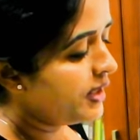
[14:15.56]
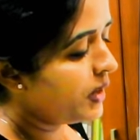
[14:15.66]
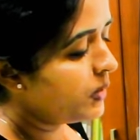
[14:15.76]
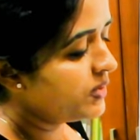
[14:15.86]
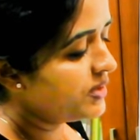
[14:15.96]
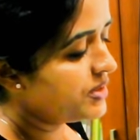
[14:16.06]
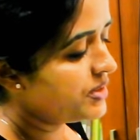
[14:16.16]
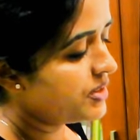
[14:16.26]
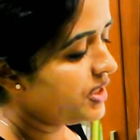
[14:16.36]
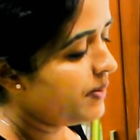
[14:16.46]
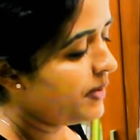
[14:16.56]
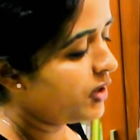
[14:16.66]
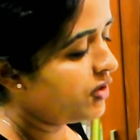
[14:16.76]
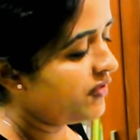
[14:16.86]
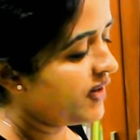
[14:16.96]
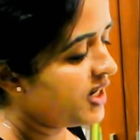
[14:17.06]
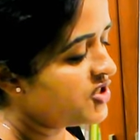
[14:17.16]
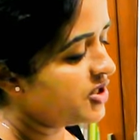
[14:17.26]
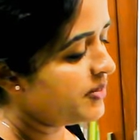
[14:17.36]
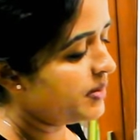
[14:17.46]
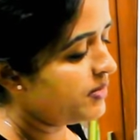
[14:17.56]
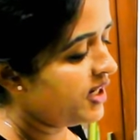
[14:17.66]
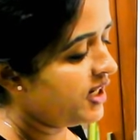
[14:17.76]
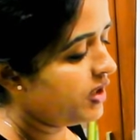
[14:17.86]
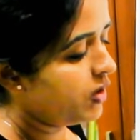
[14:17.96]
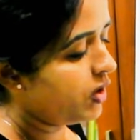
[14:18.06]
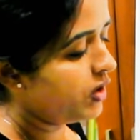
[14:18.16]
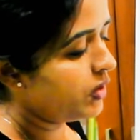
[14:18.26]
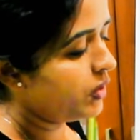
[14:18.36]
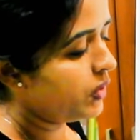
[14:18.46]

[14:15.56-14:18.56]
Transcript: Now this is the buccopharyngeal membrane or